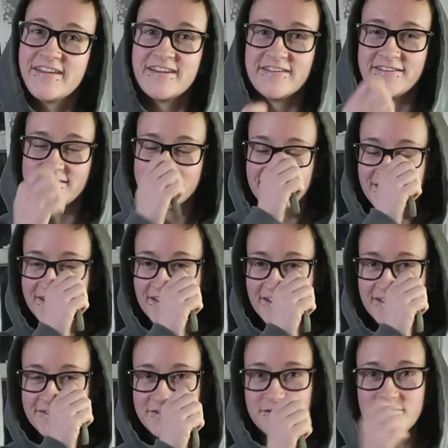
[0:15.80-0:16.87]
because
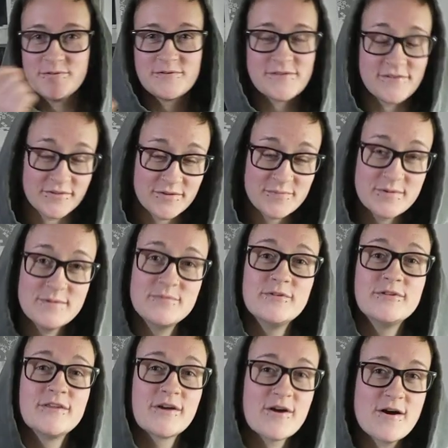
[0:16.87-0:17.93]
two silly
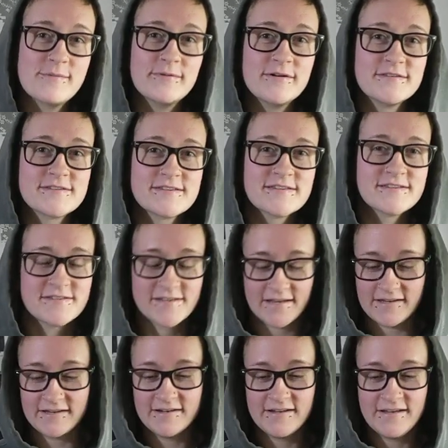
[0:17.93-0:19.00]
people in the comments
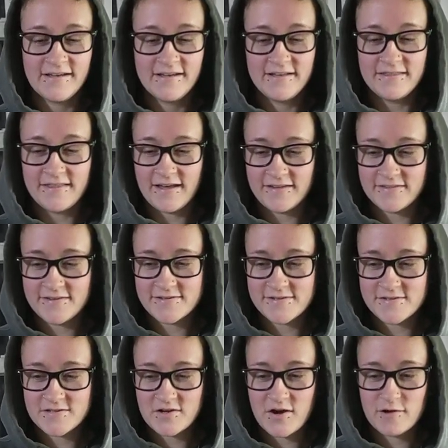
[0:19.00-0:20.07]
said that this
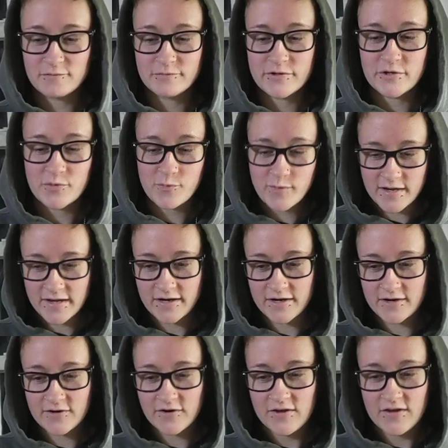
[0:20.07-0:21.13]
is not real
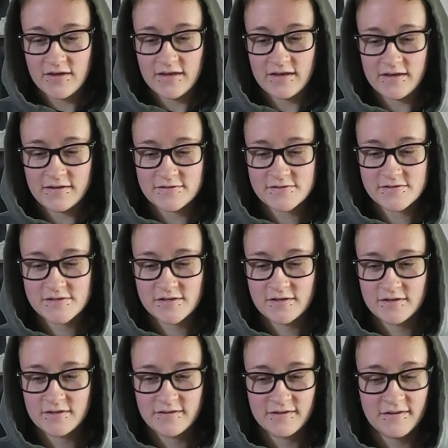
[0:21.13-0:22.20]
wear, it's
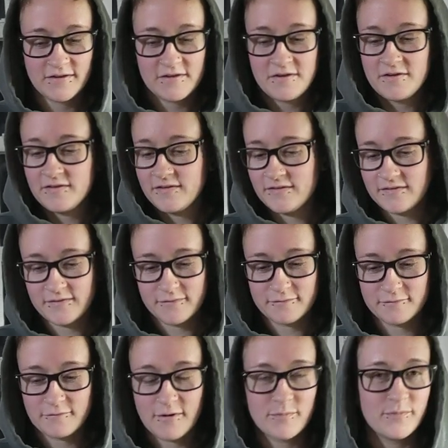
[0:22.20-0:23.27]

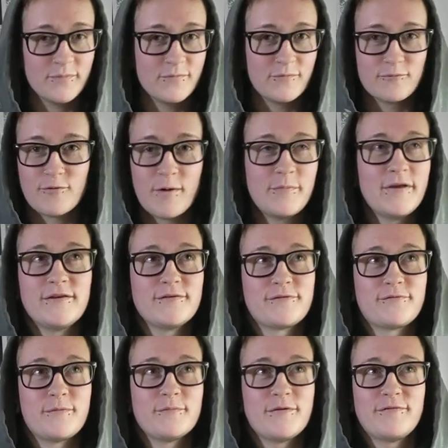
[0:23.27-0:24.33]
rub- rubbings
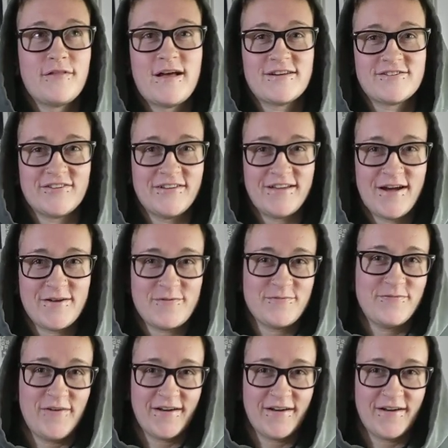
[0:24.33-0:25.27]
from the flashlight. I don't